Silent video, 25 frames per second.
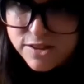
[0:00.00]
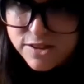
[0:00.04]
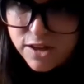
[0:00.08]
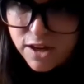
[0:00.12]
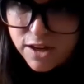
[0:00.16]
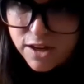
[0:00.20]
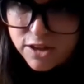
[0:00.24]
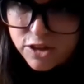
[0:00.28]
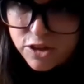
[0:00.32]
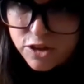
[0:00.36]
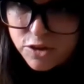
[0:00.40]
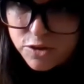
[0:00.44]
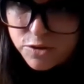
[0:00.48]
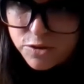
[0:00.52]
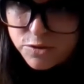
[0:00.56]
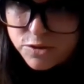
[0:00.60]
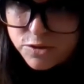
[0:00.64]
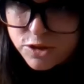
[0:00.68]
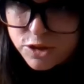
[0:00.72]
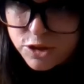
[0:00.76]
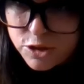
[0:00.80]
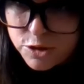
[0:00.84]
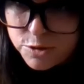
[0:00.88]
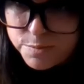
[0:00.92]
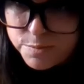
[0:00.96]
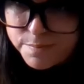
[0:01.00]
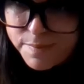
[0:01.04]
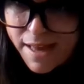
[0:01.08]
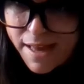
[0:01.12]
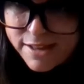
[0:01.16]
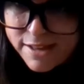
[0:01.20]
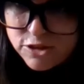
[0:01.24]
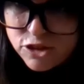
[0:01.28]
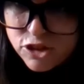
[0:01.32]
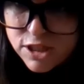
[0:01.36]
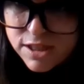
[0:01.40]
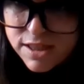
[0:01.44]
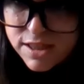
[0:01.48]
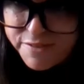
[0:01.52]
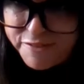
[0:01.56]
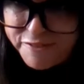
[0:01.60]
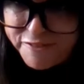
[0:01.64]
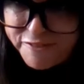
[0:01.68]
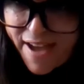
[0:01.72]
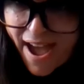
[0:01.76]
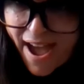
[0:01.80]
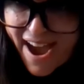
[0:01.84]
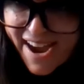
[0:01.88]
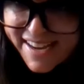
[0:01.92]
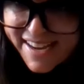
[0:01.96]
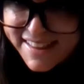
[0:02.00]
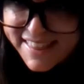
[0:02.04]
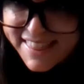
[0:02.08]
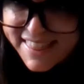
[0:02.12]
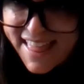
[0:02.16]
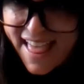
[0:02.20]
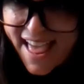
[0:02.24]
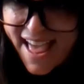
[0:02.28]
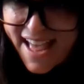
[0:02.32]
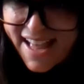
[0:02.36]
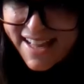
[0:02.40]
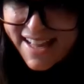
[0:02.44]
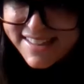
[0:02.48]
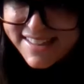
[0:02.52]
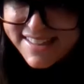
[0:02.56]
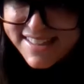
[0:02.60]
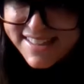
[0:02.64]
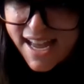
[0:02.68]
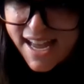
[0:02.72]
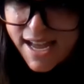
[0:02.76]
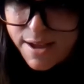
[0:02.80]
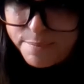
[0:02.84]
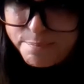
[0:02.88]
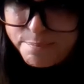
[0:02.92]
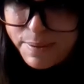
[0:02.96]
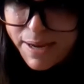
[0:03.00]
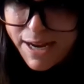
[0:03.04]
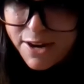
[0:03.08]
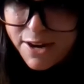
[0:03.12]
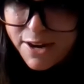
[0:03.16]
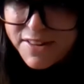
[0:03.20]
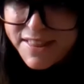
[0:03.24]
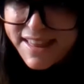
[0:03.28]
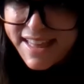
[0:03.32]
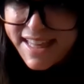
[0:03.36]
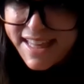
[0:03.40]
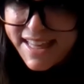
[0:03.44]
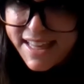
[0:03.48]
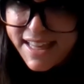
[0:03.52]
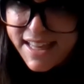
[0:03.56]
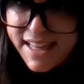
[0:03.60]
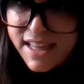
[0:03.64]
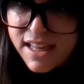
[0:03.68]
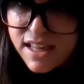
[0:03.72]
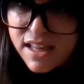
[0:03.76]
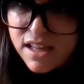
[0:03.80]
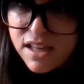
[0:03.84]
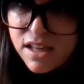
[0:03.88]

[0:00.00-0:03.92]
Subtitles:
on YouTube mentioned the fact that apparently